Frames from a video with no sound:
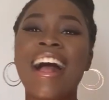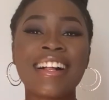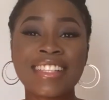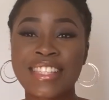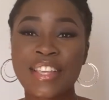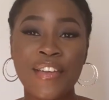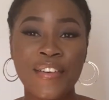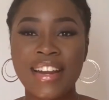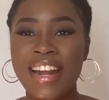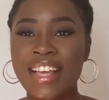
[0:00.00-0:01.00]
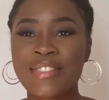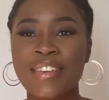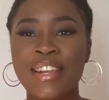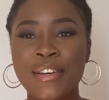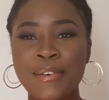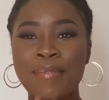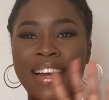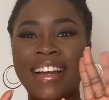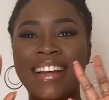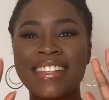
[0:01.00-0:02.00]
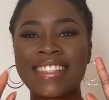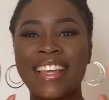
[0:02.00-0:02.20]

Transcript: I'll see you in the next video. Bye guys.